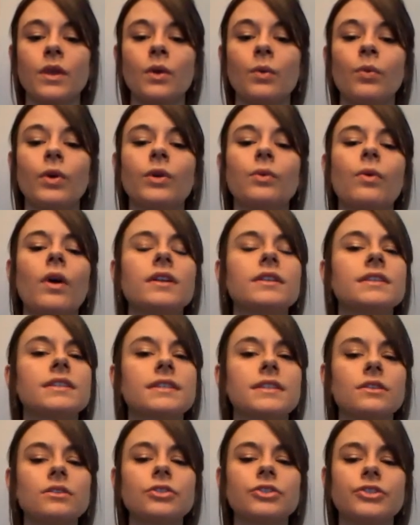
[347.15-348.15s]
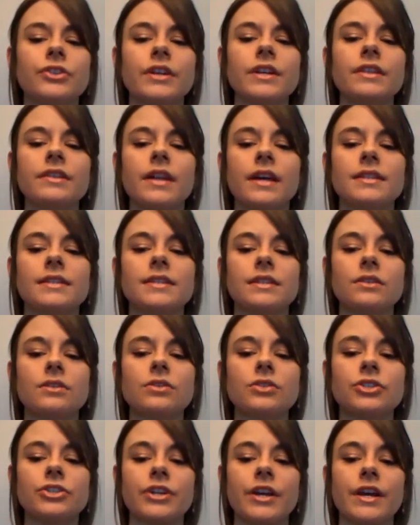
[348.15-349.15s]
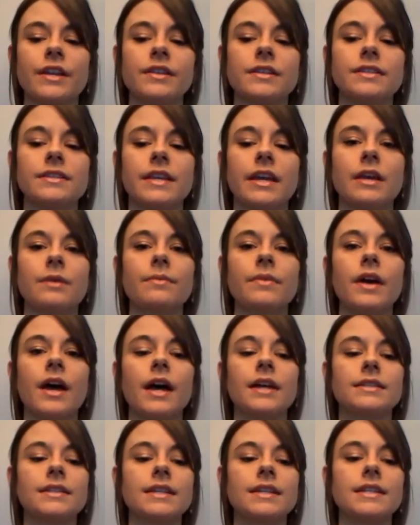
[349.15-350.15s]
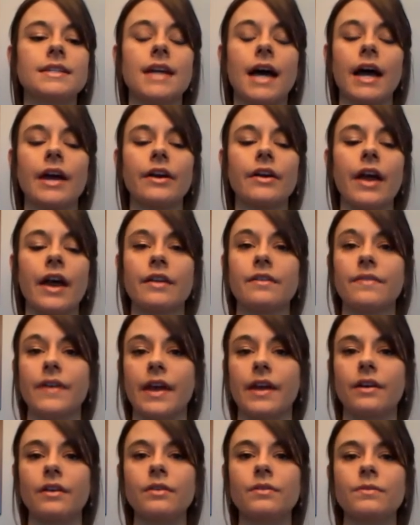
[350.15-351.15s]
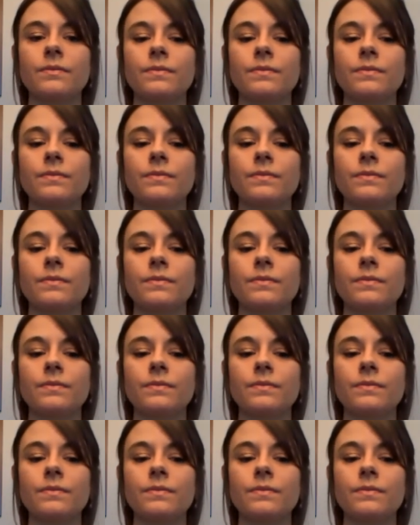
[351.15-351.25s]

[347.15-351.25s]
would one still treat that single strand the same as an entire head of hair?